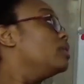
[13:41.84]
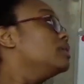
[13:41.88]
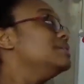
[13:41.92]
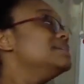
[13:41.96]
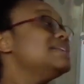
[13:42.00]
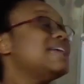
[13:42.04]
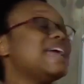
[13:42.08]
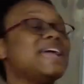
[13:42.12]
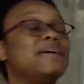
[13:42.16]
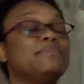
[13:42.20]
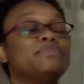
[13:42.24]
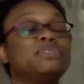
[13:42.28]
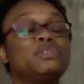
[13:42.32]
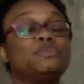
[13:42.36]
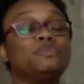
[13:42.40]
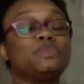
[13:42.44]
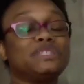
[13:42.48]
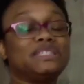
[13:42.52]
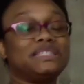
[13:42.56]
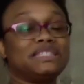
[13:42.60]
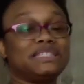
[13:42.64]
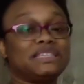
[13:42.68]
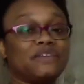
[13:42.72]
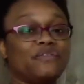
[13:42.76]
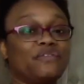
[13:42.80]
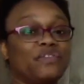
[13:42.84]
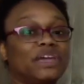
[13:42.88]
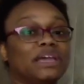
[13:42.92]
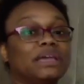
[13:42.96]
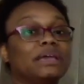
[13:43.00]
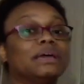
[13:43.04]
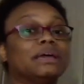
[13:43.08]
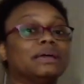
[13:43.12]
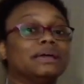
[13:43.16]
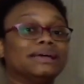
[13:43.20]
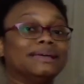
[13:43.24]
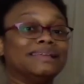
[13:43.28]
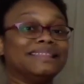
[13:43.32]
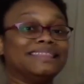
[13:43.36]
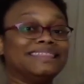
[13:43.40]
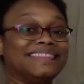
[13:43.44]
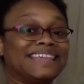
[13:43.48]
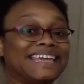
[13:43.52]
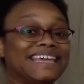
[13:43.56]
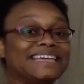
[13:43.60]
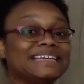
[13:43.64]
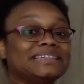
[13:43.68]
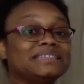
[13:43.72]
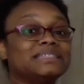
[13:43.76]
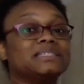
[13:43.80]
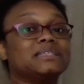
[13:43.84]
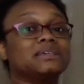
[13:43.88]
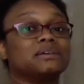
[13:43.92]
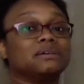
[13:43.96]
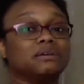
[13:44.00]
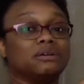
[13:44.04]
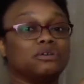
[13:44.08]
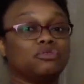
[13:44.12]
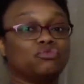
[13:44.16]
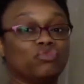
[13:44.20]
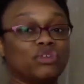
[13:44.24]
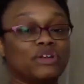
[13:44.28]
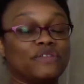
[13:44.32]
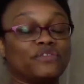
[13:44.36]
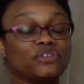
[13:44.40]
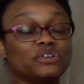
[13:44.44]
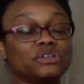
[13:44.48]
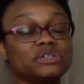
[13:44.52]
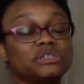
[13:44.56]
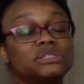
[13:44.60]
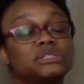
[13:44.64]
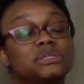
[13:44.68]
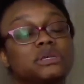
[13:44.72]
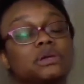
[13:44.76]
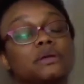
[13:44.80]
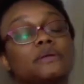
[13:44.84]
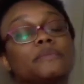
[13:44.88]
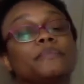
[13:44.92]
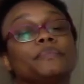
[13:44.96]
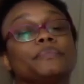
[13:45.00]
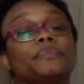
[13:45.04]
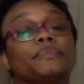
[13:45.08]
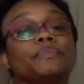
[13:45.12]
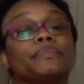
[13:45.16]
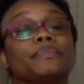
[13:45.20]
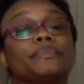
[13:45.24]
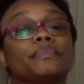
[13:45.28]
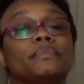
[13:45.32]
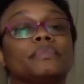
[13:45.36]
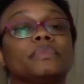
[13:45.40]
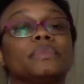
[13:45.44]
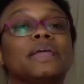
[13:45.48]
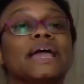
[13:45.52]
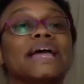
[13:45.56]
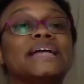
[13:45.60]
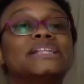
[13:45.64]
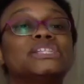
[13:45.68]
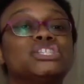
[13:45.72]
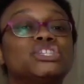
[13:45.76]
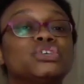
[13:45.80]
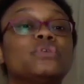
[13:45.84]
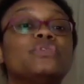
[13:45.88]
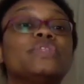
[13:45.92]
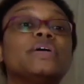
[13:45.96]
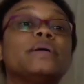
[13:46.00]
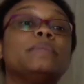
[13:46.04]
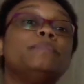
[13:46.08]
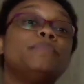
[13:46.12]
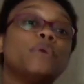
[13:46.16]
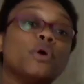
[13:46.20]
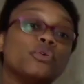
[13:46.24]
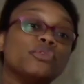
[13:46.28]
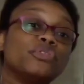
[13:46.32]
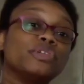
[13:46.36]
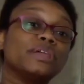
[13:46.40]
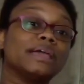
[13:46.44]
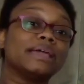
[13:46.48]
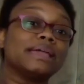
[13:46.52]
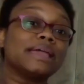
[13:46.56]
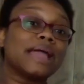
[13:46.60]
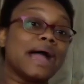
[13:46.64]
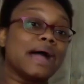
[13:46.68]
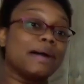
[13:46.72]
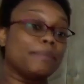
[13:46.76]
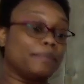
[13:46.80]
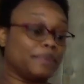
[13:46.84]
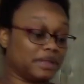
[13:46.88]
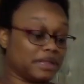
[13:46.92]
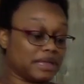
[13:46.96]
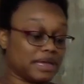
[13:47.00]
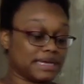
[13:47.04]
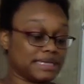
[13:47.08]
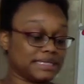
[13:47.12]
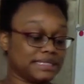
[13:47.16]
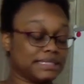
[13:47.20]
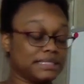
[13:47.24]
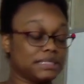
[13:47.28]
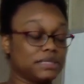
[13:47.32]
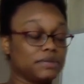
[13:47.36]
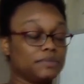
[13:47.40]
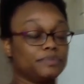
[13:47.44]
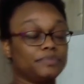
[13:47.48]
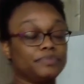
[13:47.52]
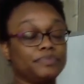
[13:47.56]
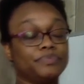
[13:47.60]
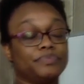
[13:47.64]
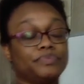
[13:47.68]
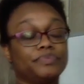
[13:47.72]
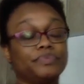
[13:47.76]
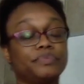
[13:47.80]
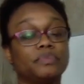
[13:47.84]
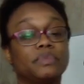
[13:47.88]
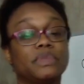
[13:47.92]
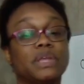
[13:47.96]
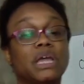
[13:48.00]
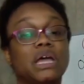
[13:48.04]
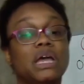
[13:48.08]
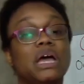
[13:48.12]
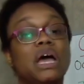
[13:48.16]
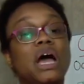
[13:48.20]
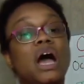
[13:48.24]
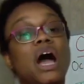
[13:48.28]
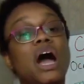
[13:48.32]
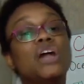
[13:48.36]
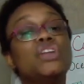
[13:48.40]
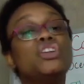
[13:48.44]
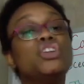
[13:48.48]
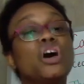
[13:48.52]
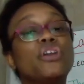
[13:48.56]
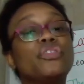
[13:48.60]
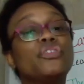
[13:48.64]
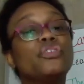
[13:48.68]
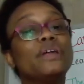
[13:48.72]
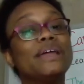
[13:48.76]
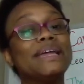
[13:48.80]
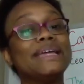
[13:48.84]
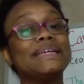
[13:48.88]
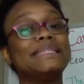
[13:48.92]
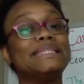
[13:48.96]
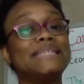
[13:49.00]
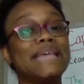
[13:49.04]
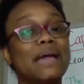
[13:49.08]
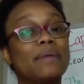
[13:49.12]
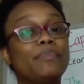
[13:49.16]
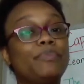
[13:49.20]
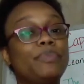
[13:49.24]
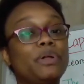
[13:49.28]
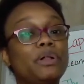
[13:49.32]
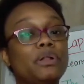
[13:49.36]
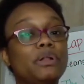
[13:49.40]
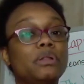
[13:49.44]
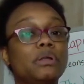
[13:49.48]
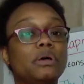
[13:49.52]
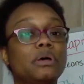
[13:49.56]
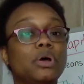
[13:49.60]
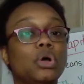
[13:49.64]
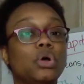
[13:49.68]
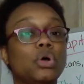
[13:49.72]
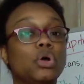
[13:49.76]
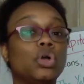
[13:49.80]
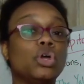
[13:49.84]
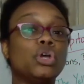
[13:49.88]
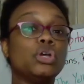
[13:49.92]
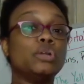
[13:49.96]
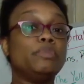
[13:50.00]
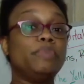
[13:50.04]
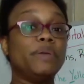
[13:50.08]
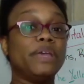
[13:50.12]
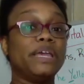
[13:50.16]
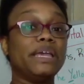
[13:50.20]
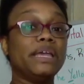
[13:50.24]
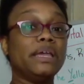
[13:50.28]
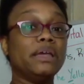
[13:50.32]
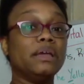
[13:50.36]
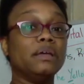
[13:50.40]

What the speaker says: name specific things, rivers, and so they both get capitalized. Another example could be